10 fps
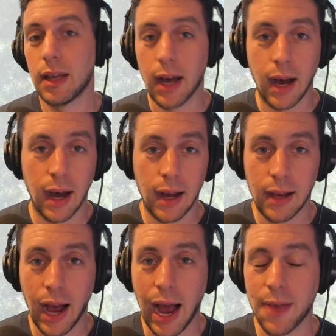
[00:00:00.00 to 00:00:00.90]
uh,
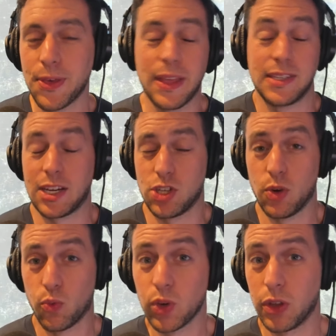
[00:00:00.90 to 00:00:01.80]
I think that's actually
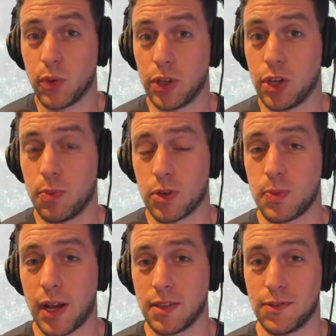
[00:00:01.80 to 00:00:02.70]
a really, really good
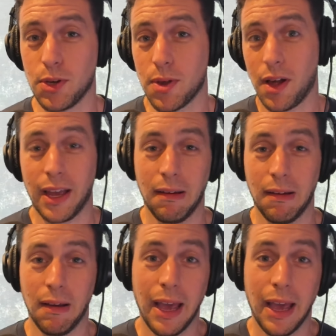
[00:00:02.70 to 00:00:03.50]
perspective, too, that, like,